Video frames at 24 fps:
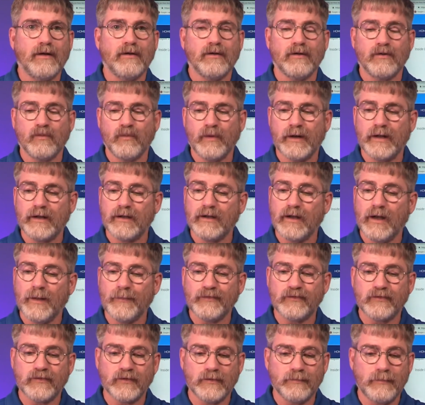when it
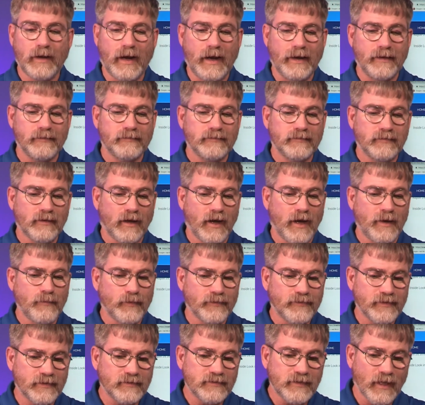comes to my time
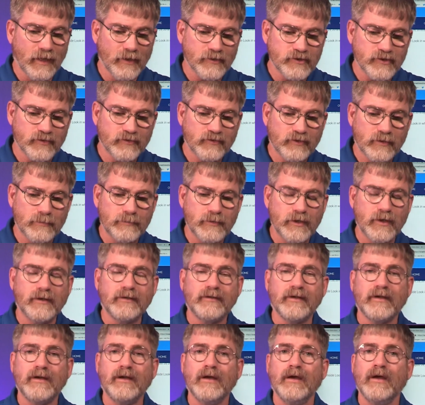with the intelligence
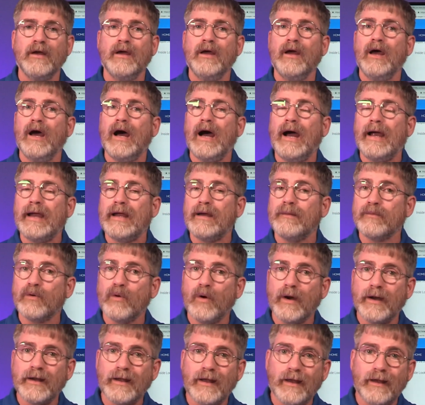community, I am
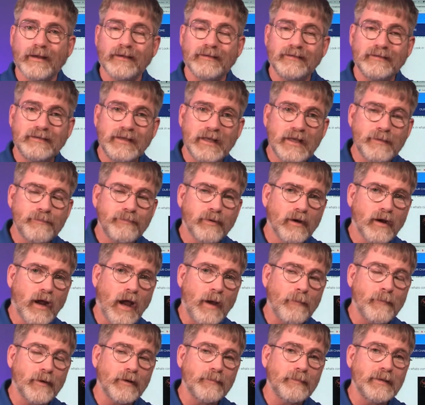going deeper.
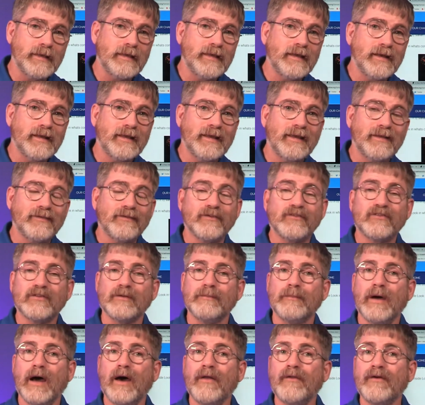I'm going to be getting into
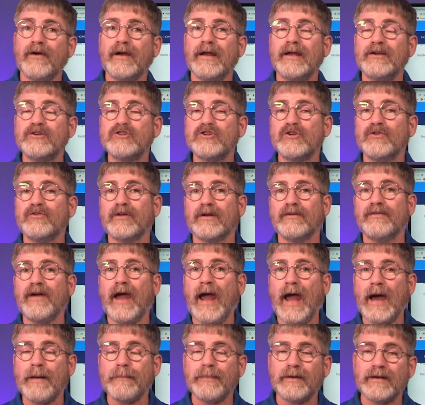some other issues that have
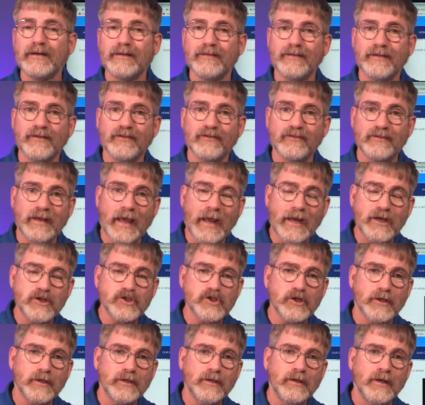happened in this
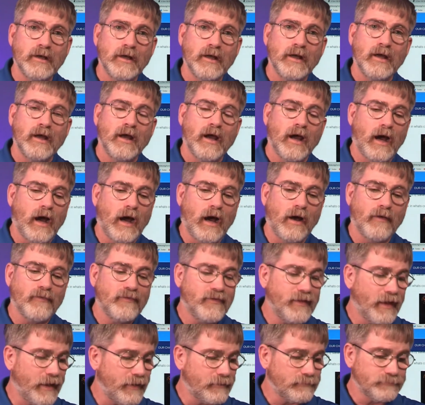nation
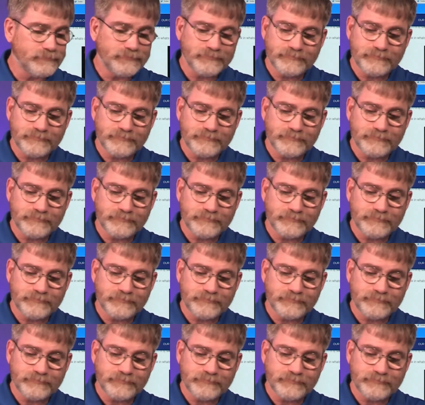that